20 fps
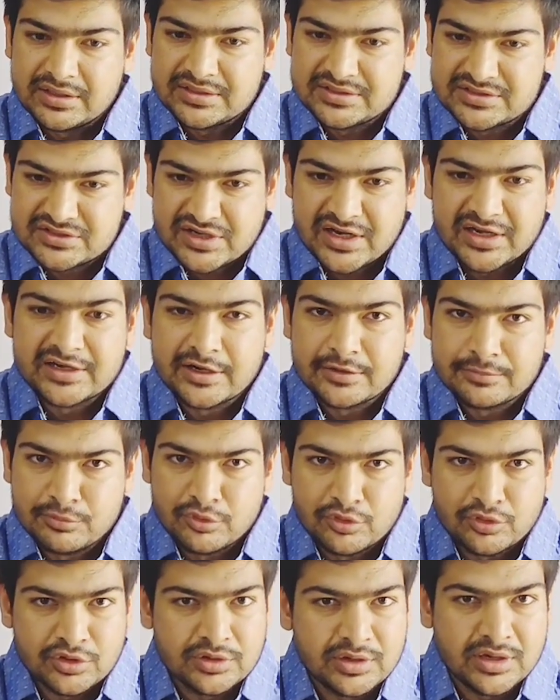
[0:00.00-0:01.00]
standard
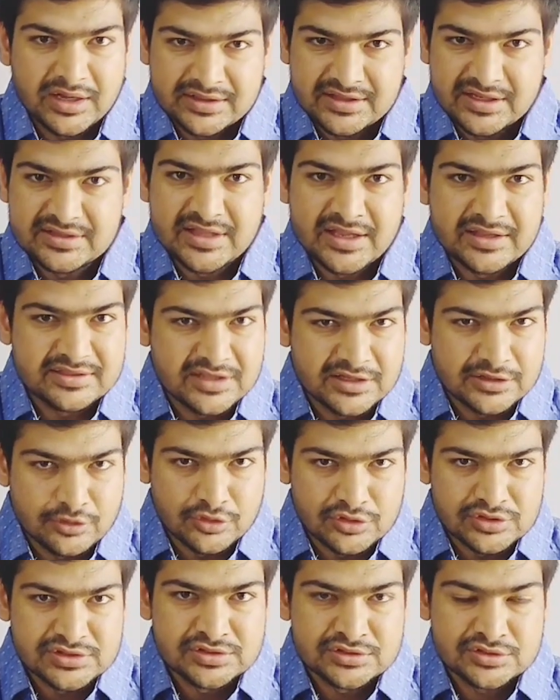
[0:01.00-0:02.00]
book other than the
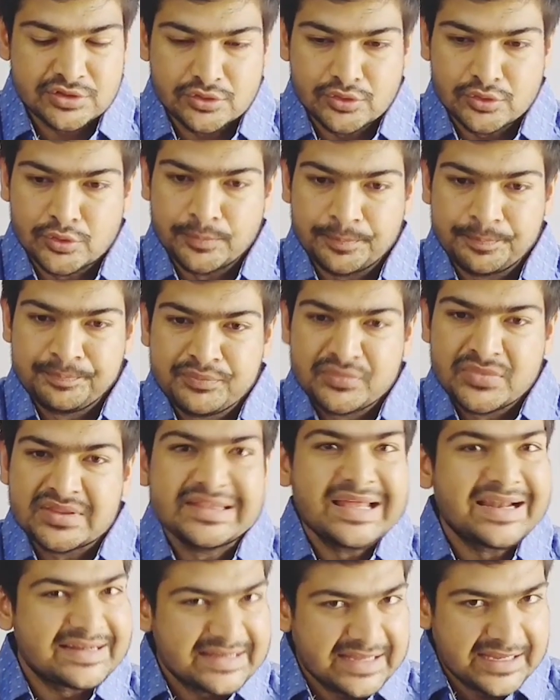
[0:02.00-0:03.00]
notes. So
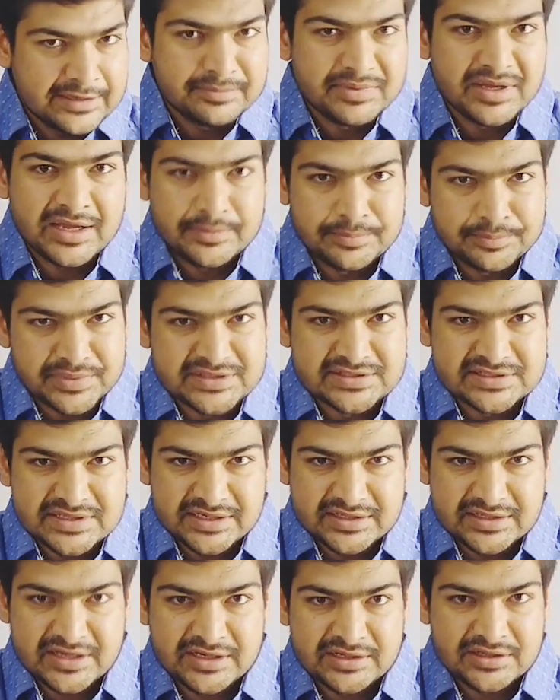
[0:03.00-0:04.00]
that can be
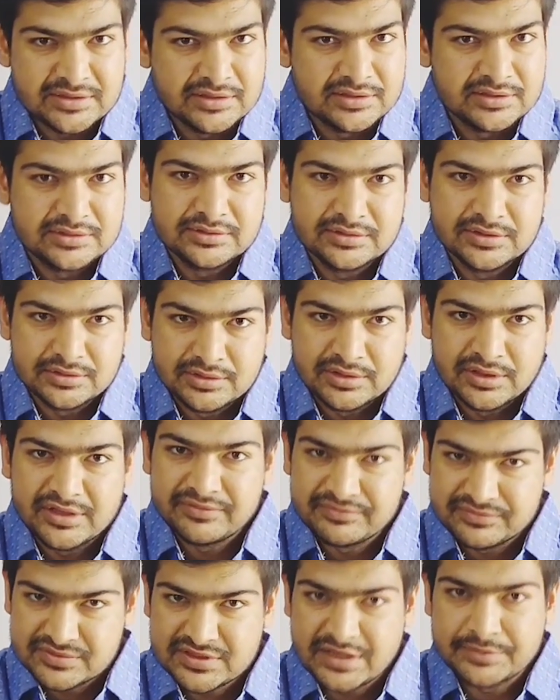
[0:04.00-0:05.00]
compensated
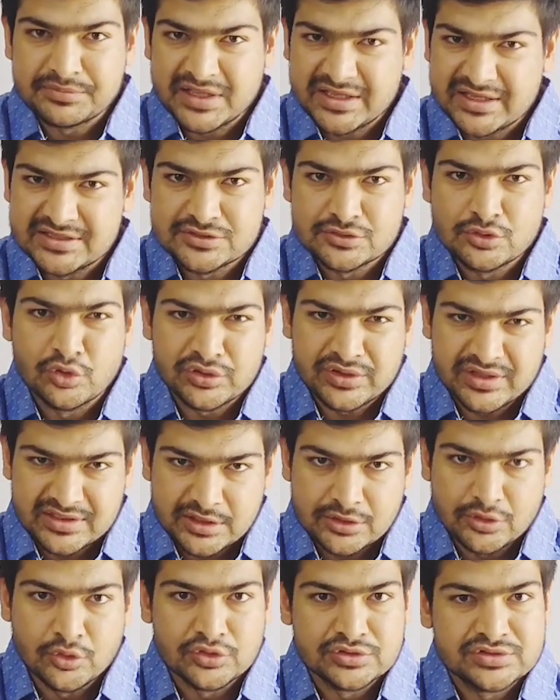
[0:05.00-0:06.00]
if something is not in
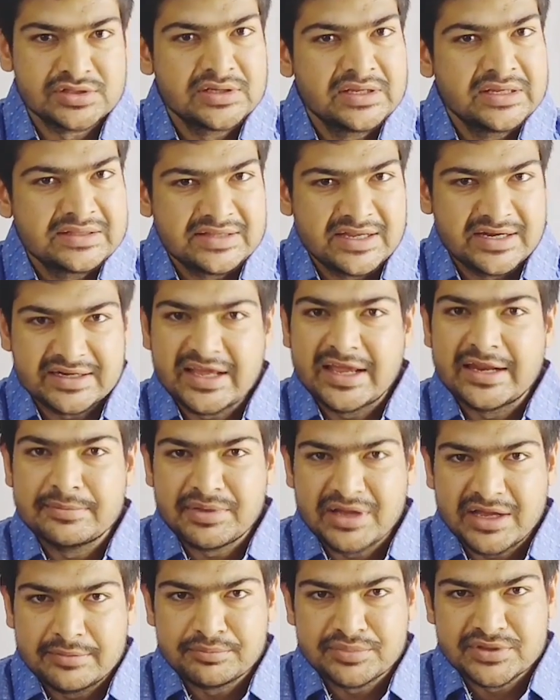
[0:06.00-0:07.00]
the notes. That
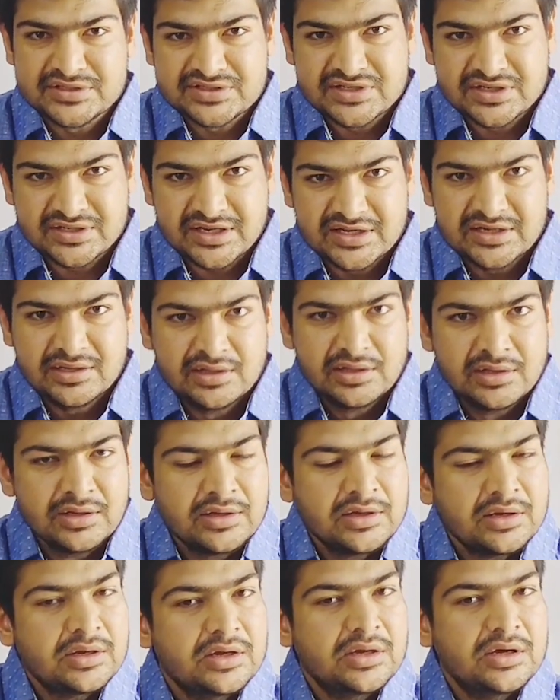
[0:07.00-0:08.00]
can be compensated
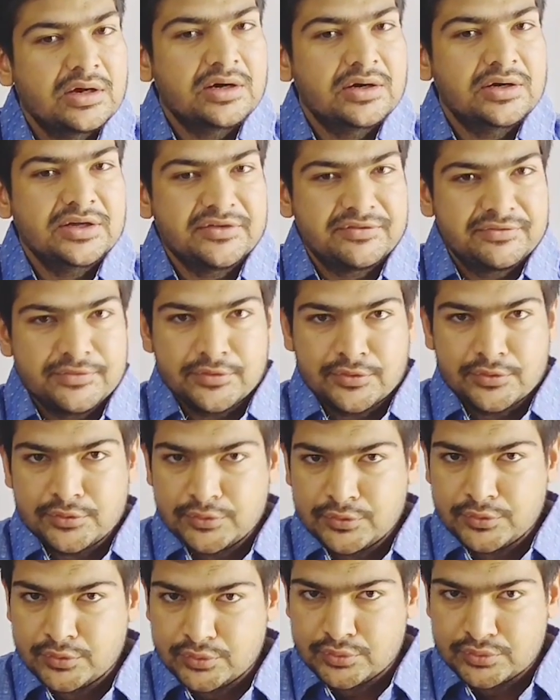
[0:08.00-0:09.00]
if
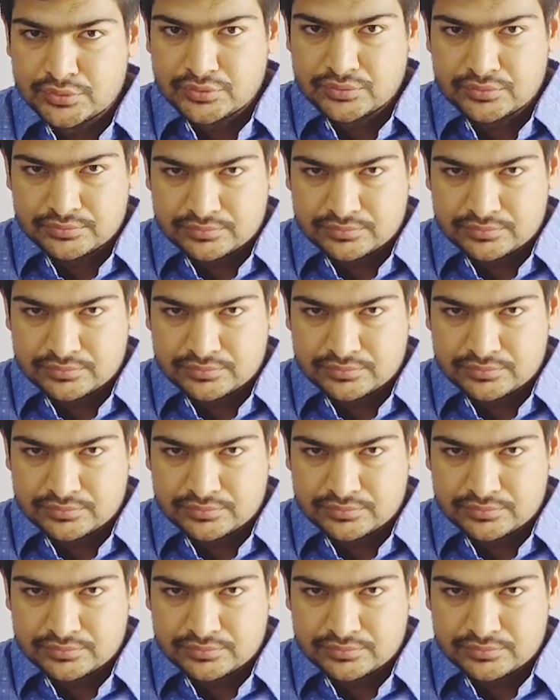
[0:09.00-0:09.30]
you